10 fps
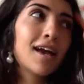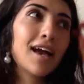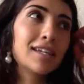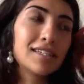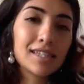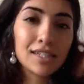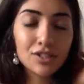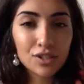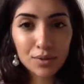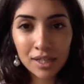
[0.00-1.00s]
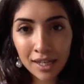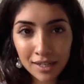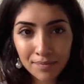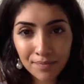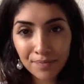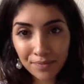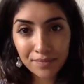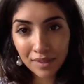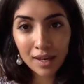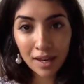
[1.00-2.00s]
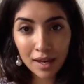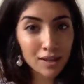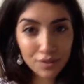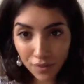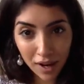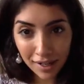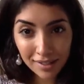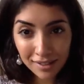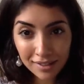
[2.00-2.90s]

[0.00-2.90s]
And he said, you know what, like it's fine.